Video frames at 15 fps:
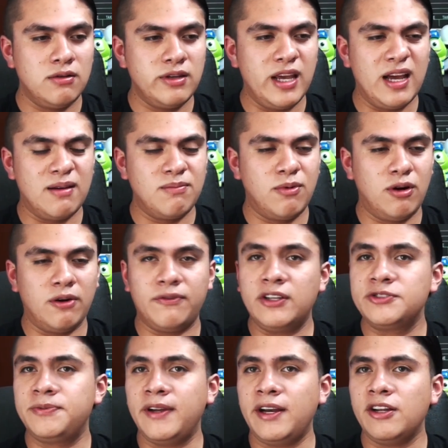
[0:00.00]
yeah, more of
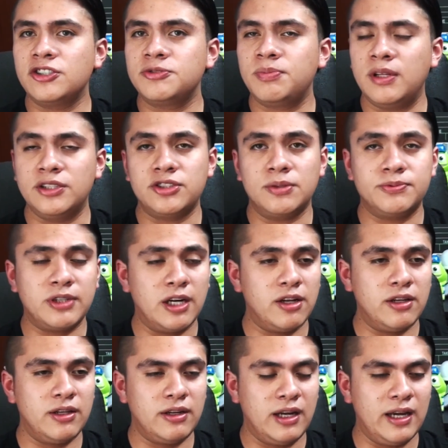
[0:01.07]
these videos, please
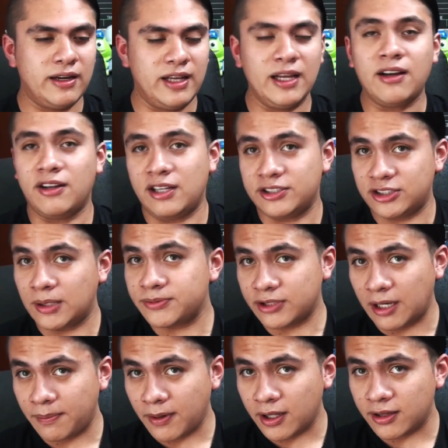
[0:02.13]
subscribe. Click on the
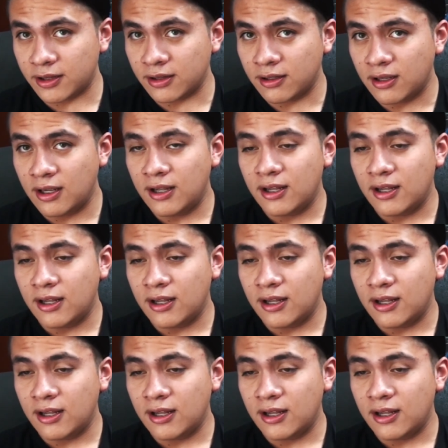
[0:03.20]
subscribe button,